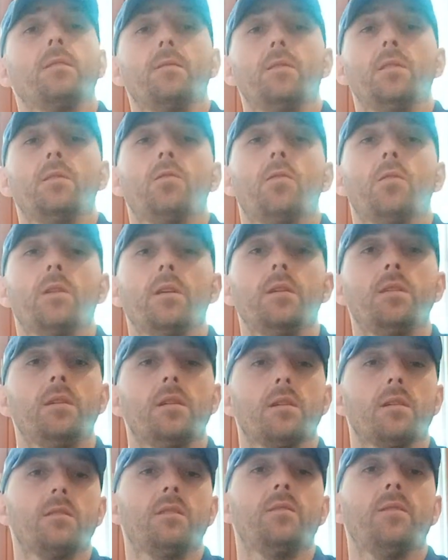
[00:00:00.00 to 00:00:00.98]
your
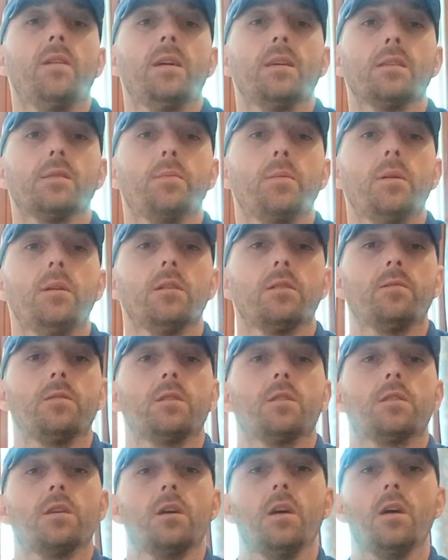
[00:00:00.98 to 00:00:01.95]
inner divine spirit,
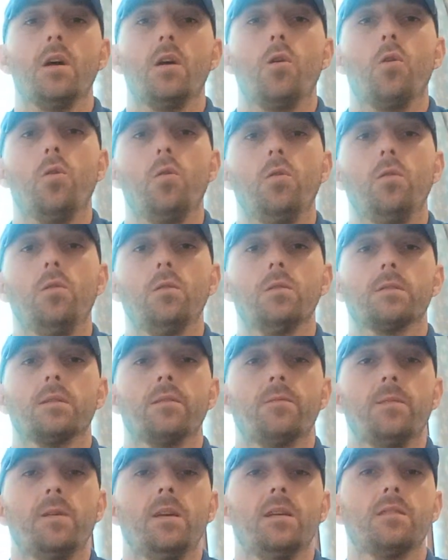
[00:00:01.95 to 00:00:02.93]
which holds
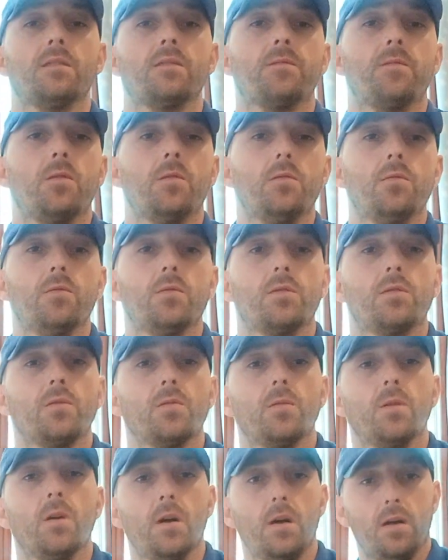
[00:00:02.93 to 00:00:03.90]
and waits for you
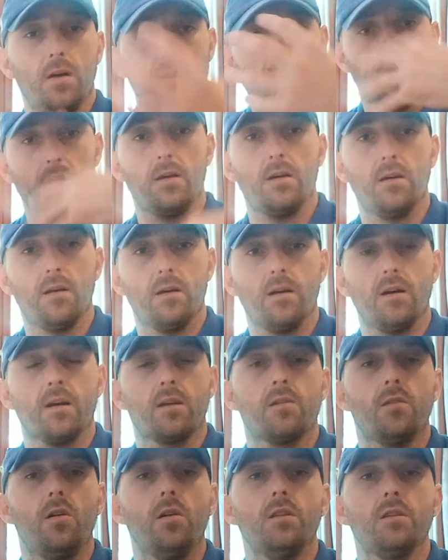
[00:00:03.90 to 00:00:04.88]
to
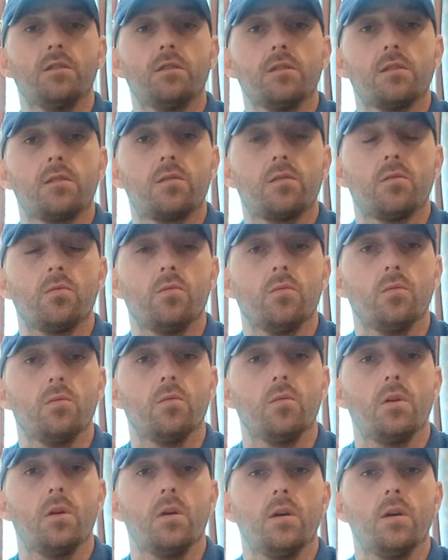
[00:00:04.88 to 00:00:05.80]
acknowledge it, to